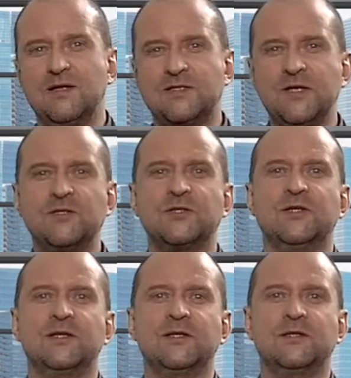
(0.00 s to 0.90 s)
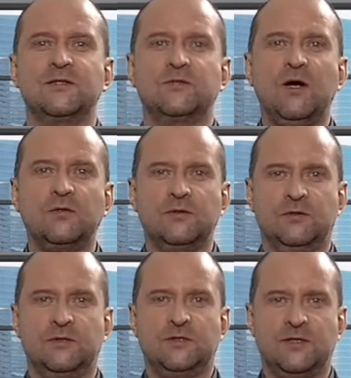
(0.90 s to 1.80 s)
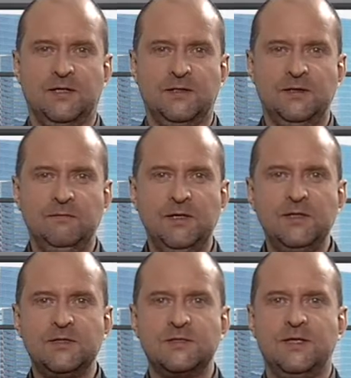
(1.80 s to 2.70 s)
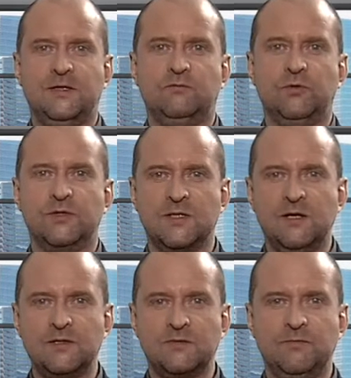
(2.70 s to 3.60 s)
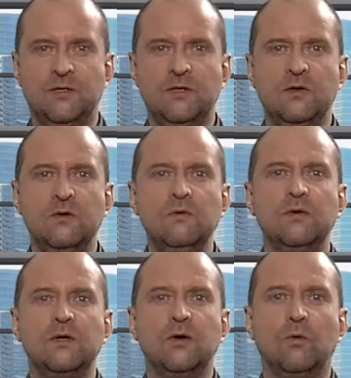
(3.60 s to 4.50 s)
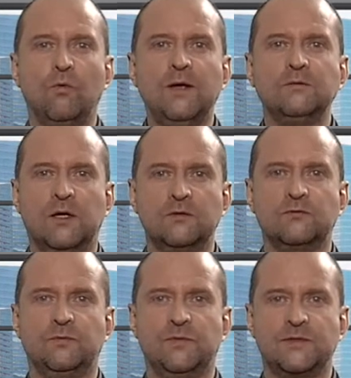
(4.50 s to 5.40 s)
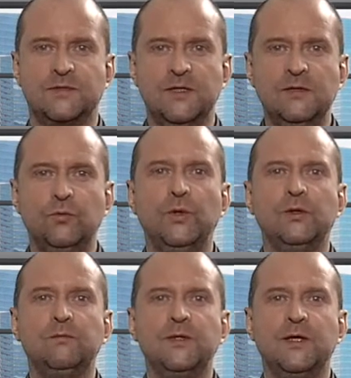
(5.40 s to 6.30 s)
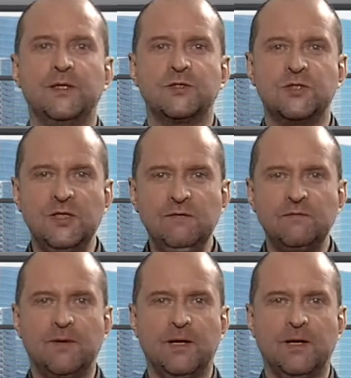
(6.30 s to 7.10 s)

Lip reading: Such a structured study means that results below 100% will be achieved